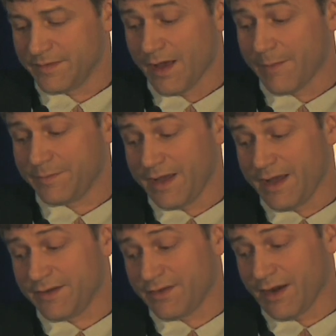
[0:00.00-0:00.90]
top
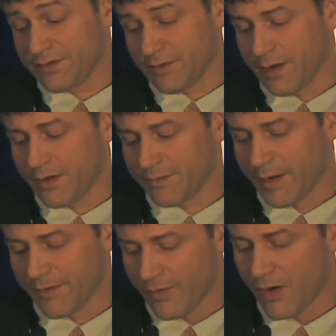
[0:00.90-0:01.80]
10 injection wells
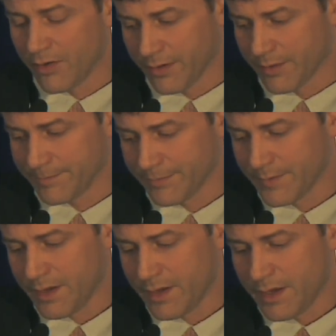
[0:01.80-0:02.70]
by volume.
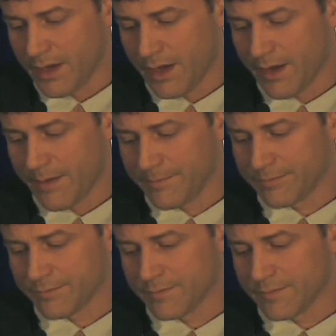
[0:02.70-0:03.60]
The